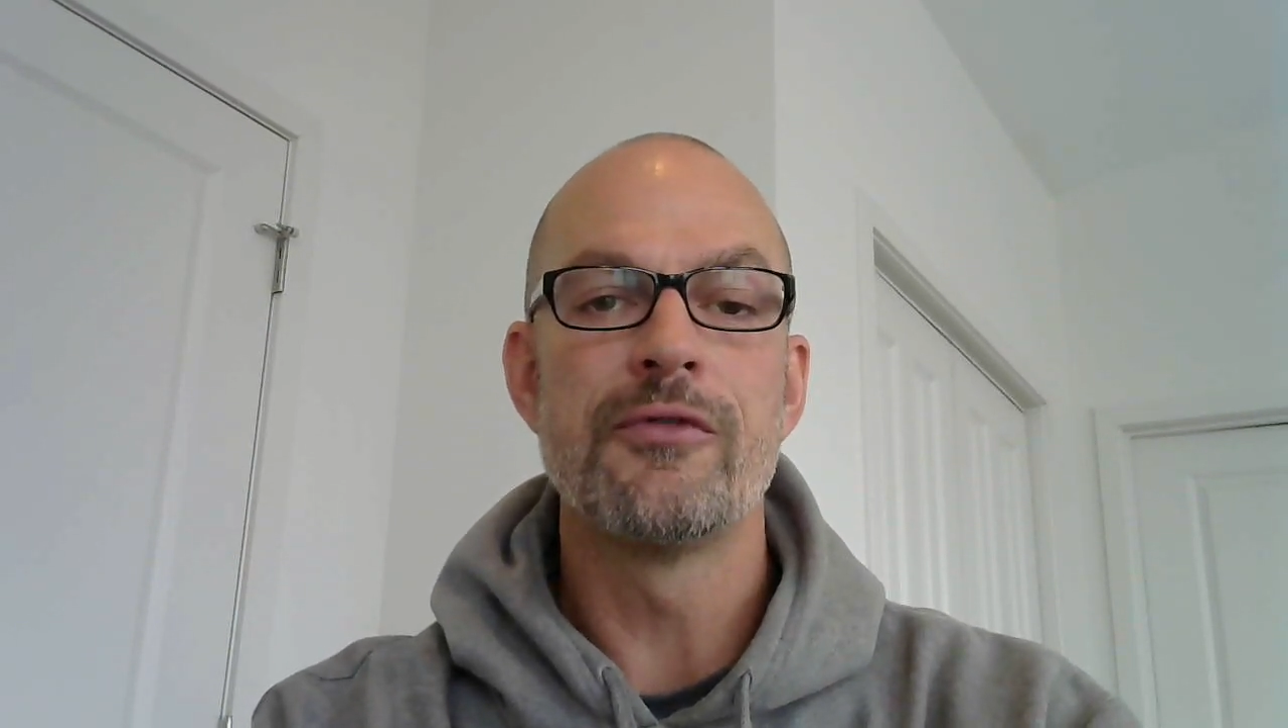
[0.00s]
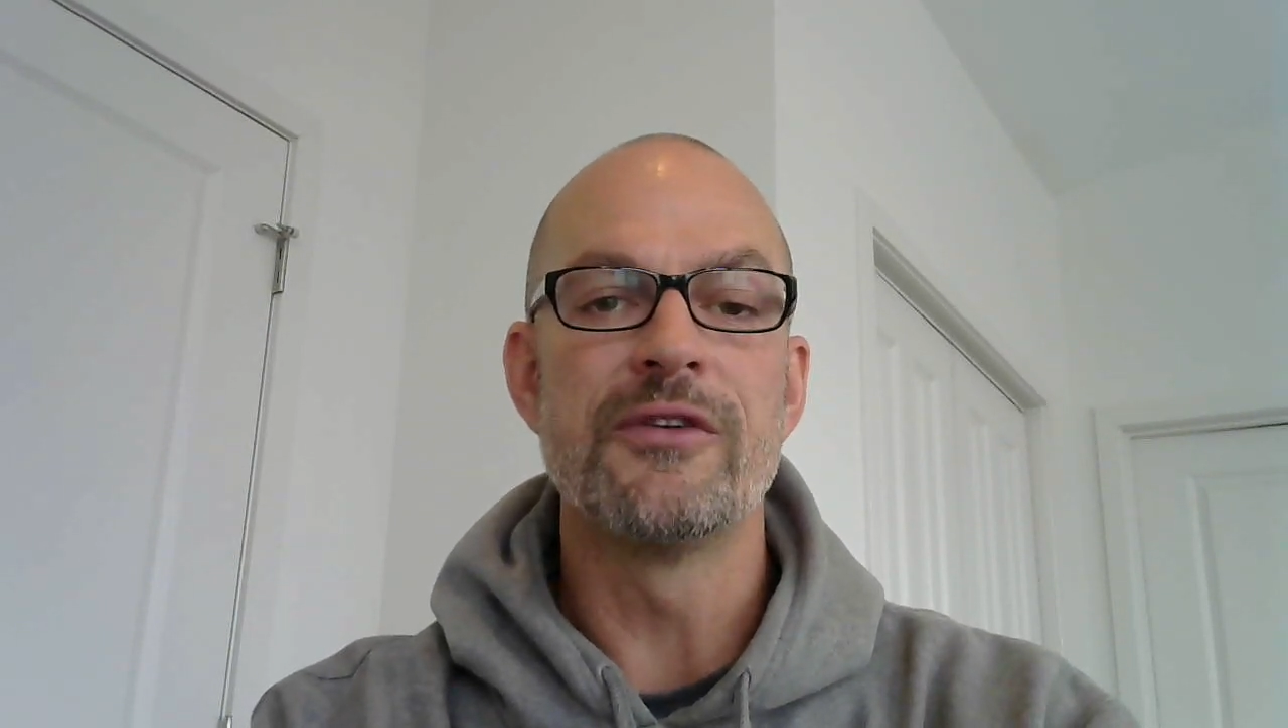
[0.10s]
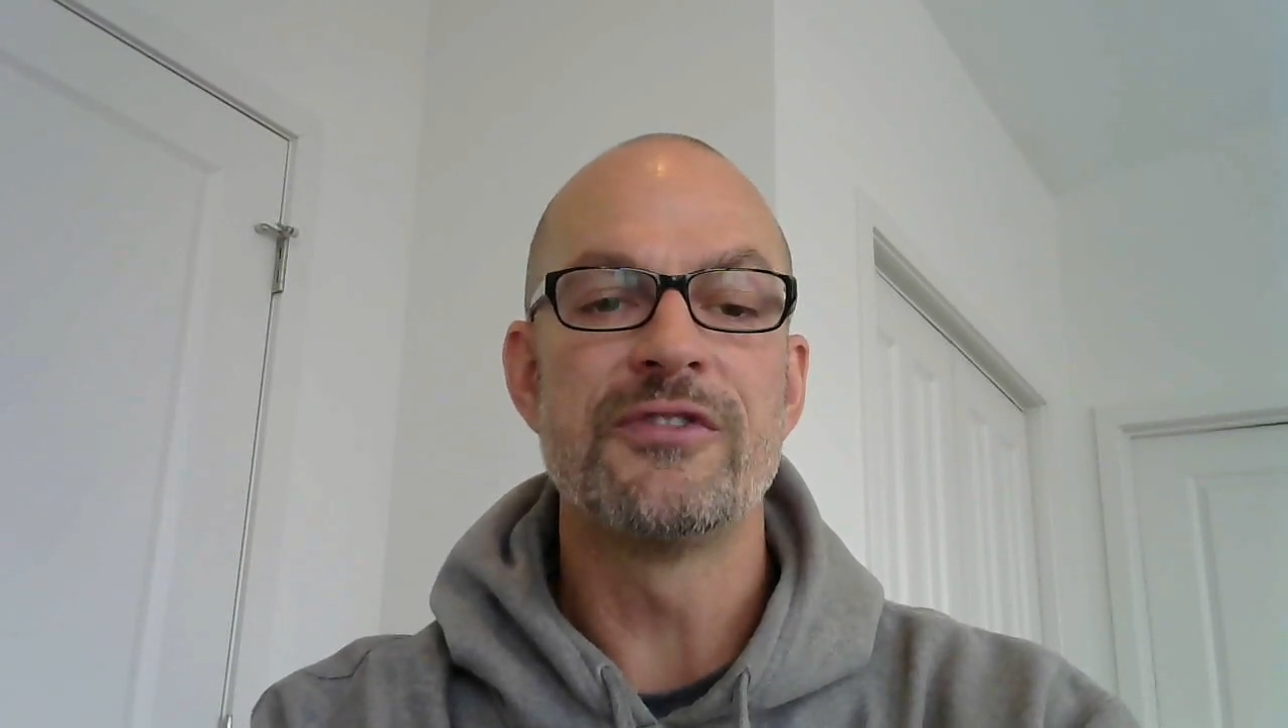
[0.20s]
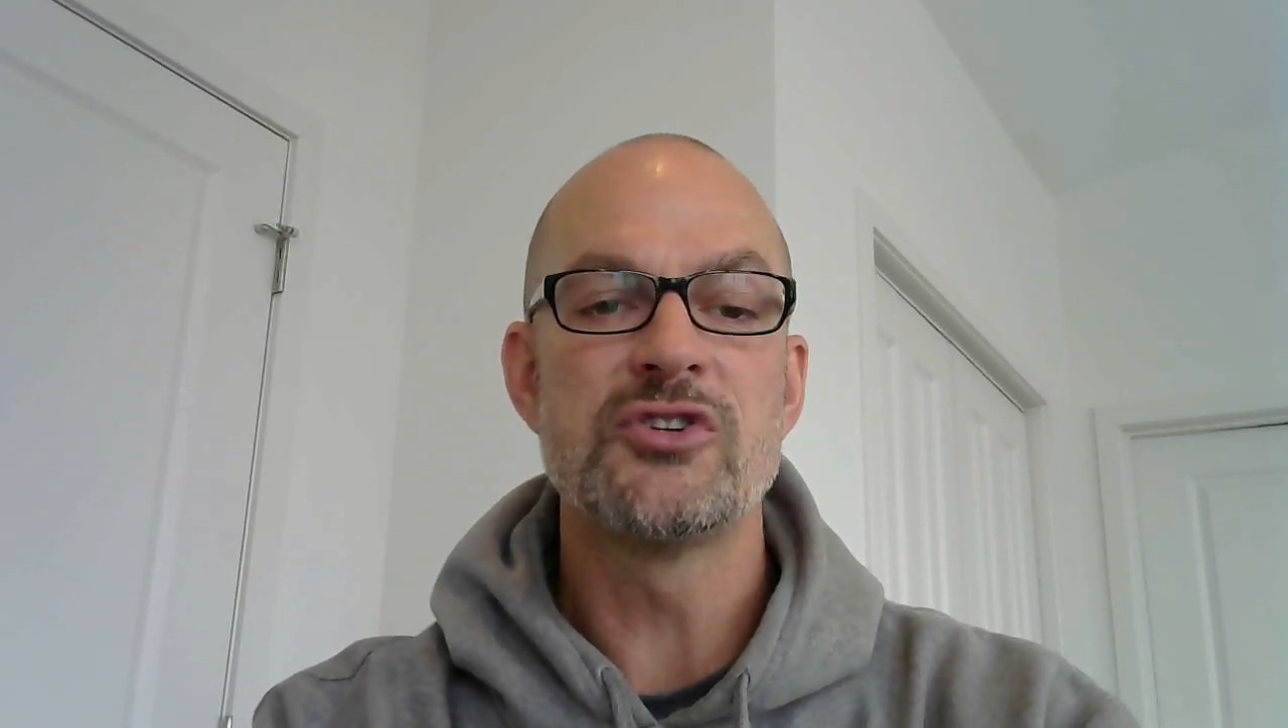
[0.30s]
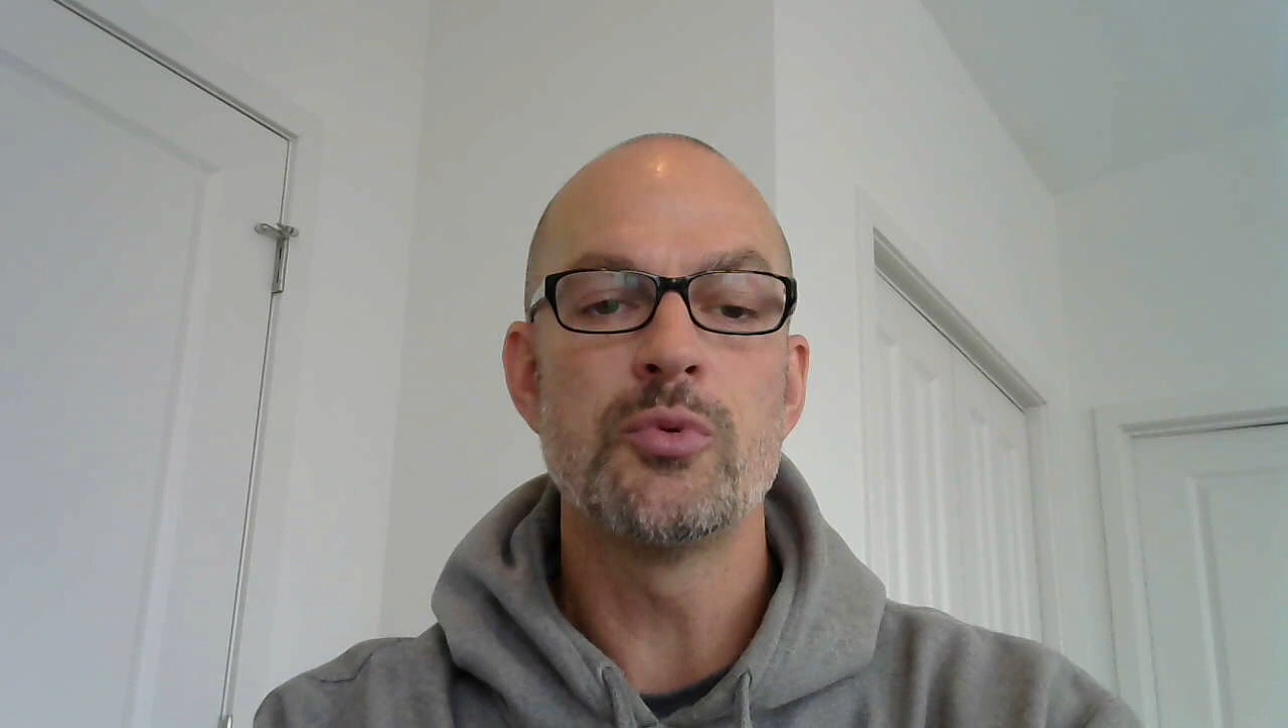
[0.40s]
the
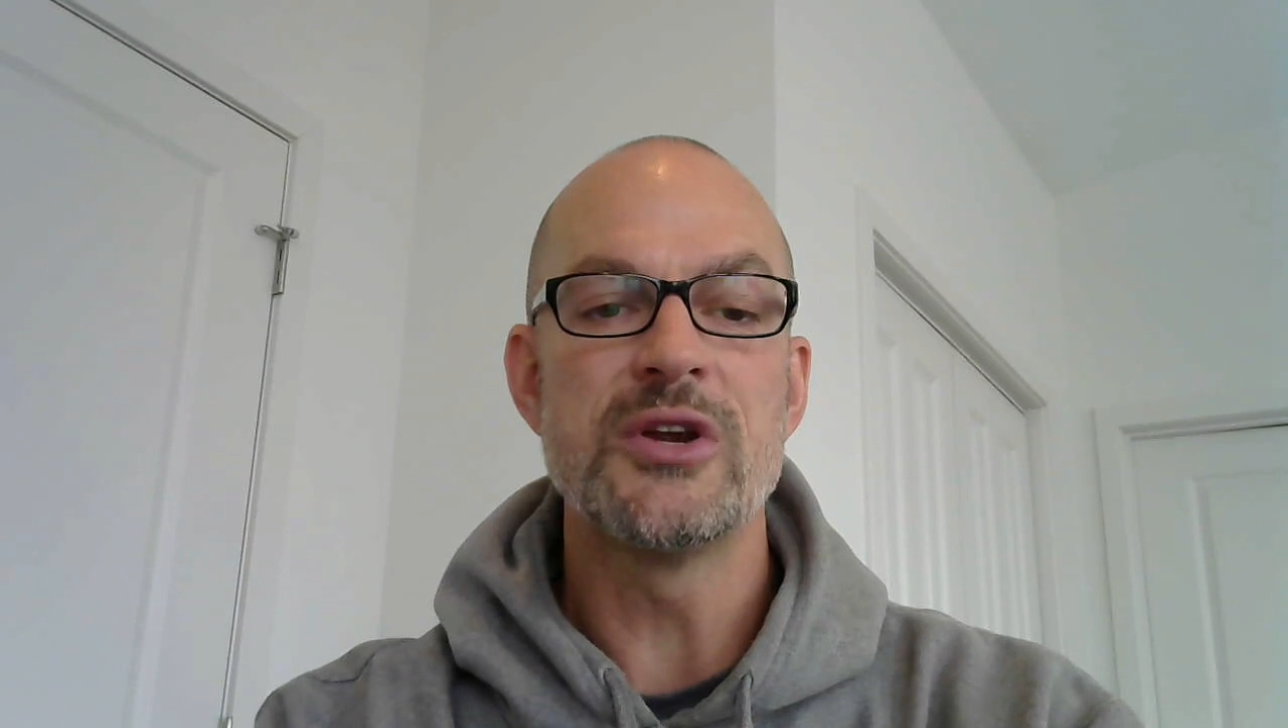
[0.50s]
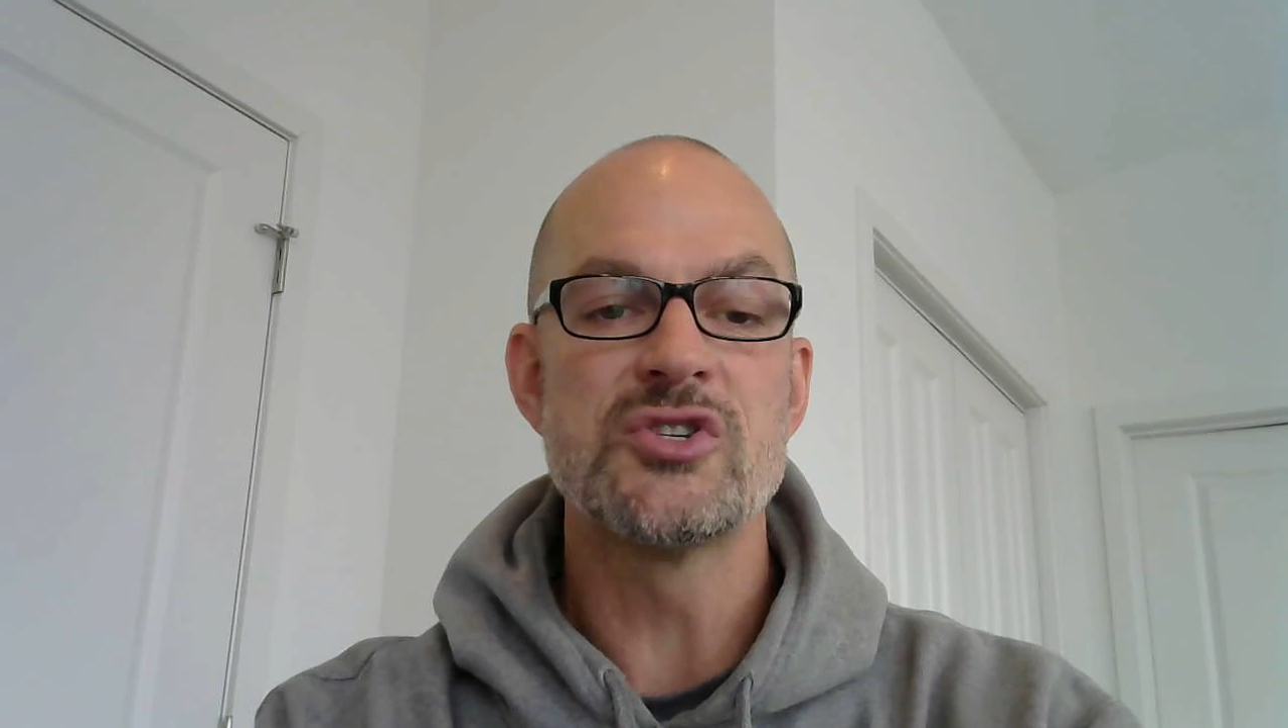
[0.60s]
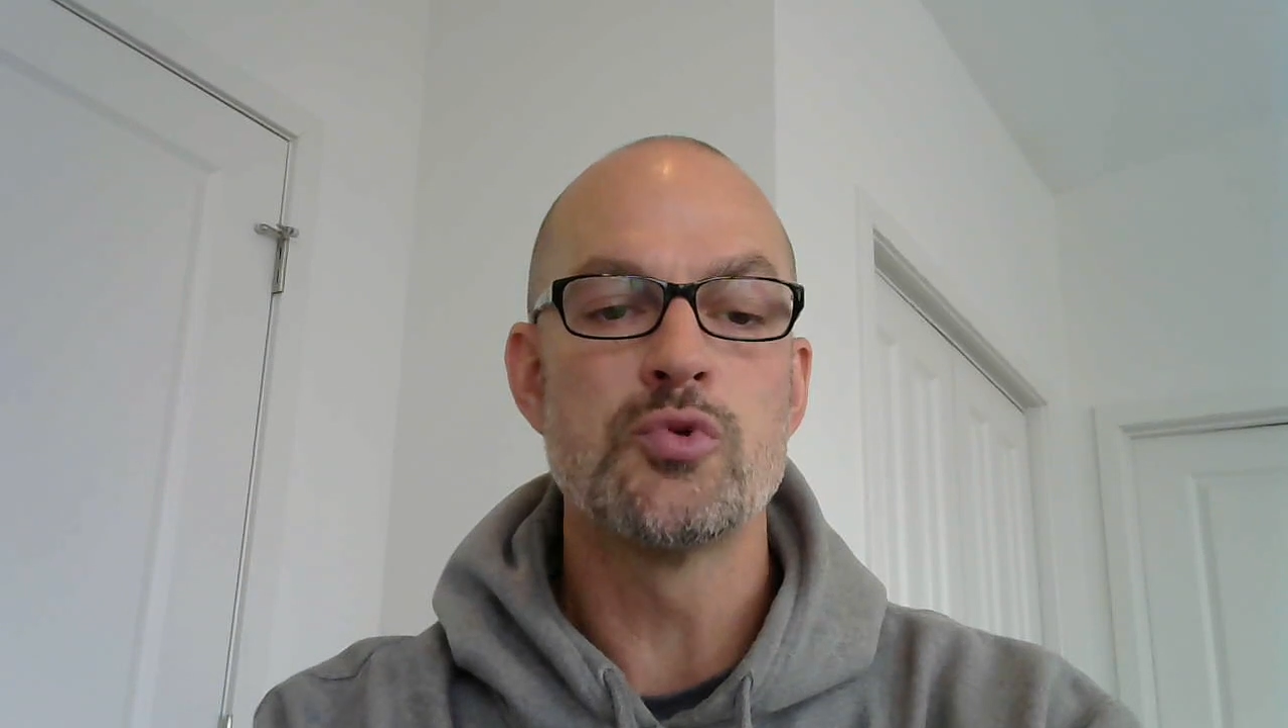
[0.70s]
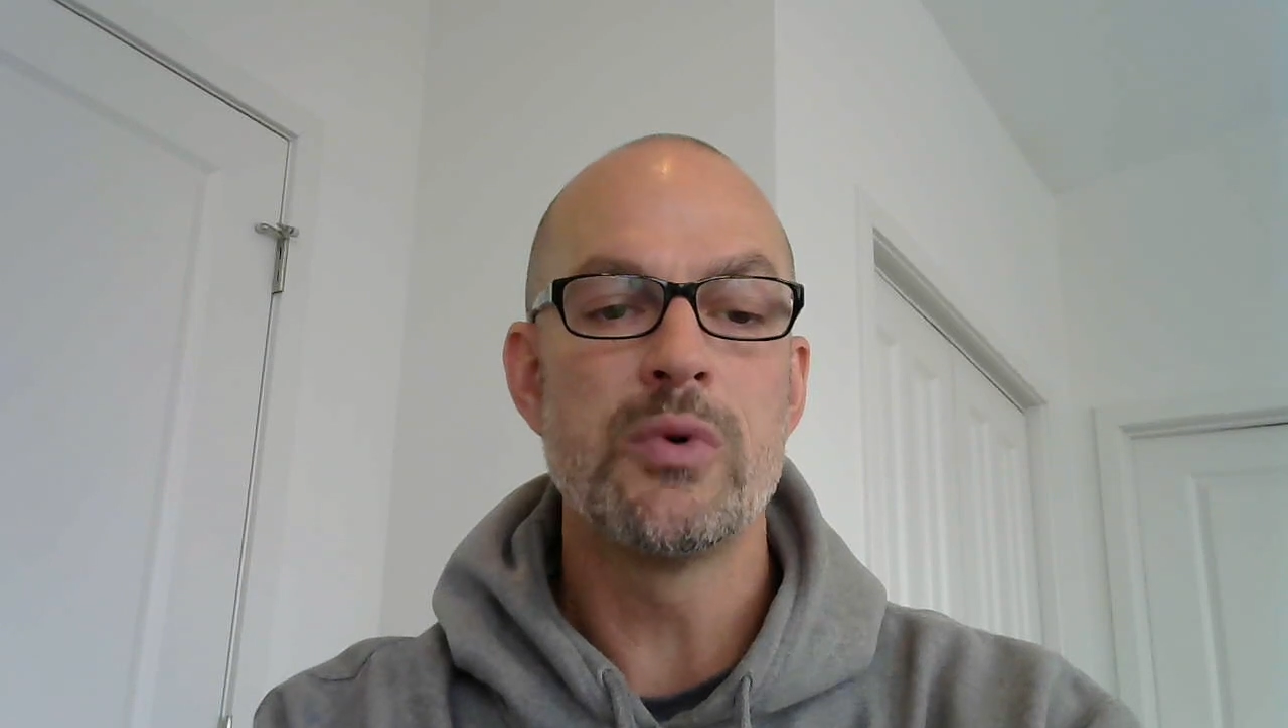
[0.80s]
situations